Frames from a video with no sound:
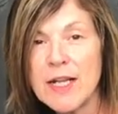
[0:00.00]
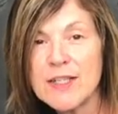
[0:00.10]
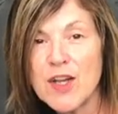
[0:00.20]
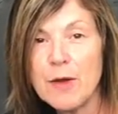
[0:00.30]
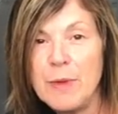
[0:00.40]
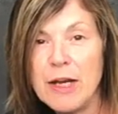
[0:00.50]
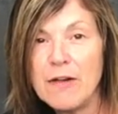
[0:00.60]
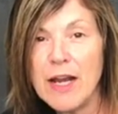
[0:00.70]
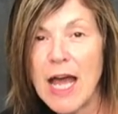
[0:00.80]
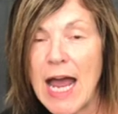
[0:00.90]

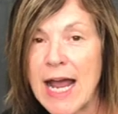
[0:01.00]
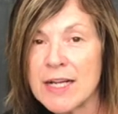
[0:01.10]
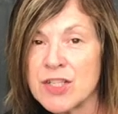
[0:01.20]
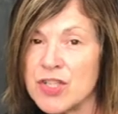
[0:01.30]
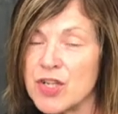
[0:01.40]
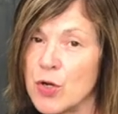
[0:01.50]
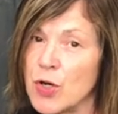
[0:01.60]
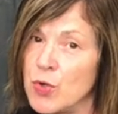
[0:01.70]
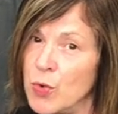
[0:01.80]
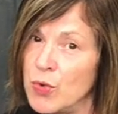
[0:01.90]
Siberia and
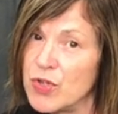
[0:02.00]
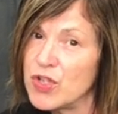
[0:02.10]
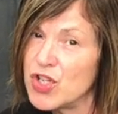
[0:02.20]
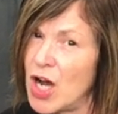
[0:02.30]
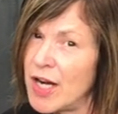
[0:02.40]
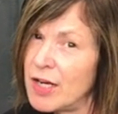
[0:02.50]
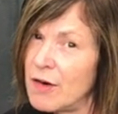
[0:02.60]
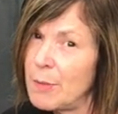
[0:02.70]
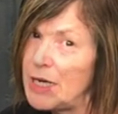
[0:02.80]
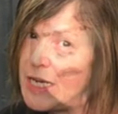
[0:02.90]
North China, I
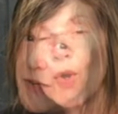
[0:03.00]
believe.